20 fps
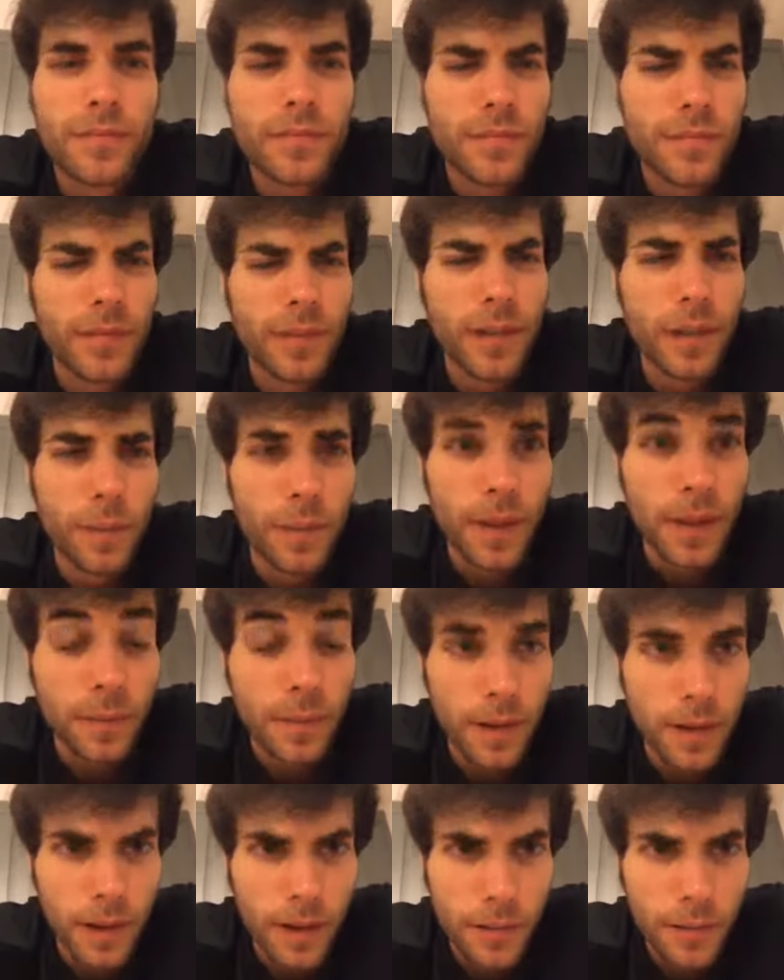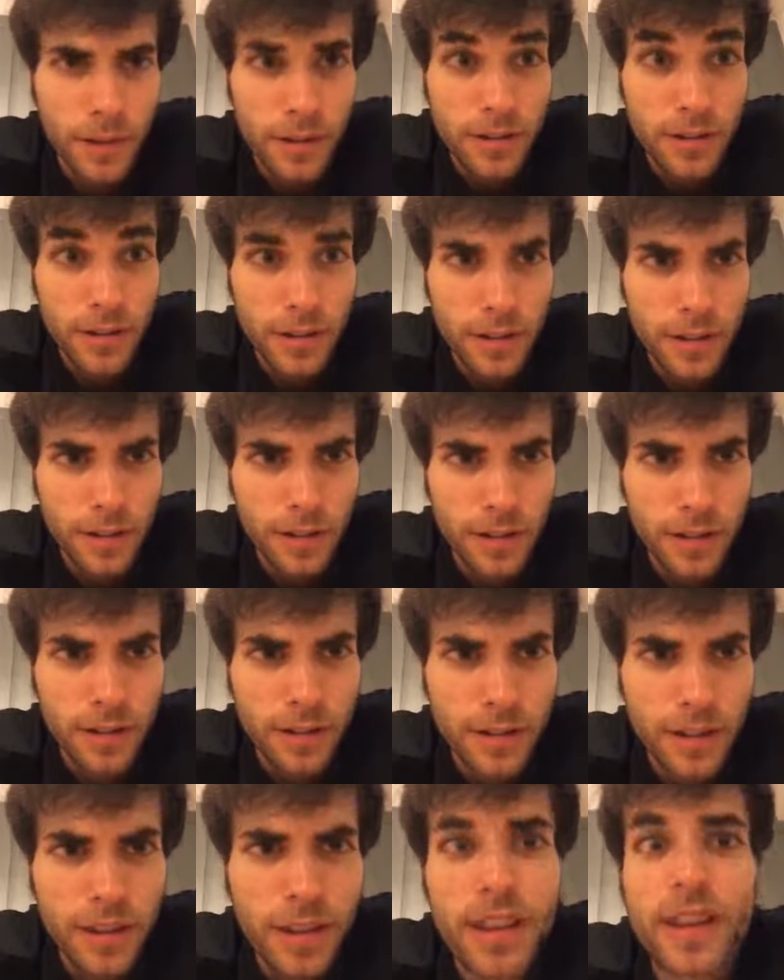Oh man, my eyebrows are getting
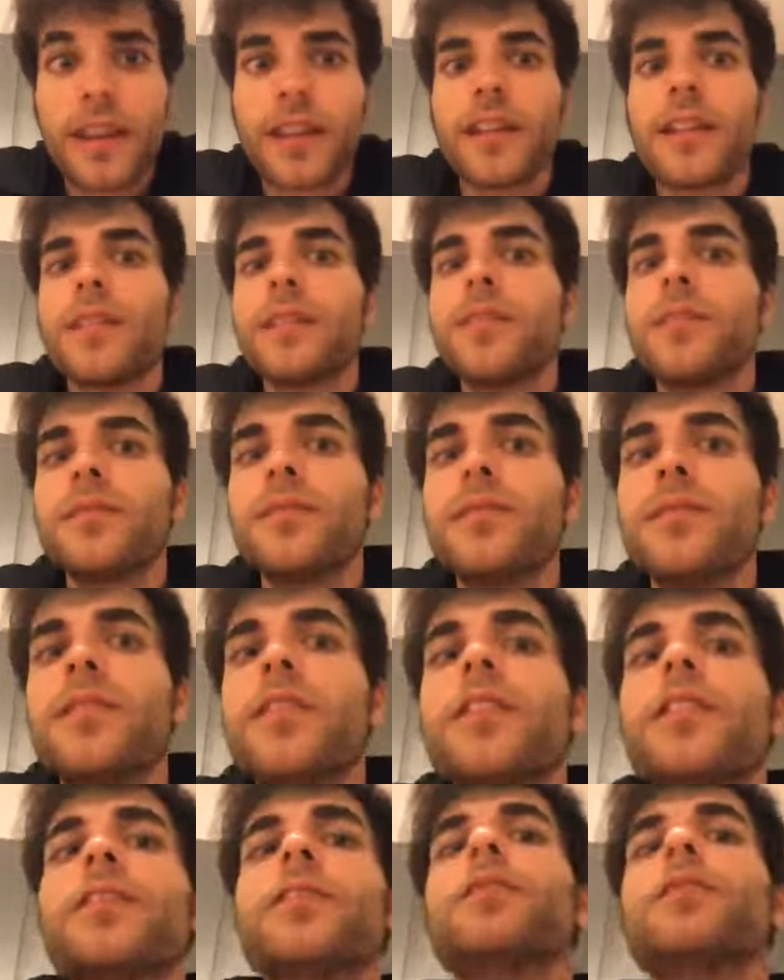thick too.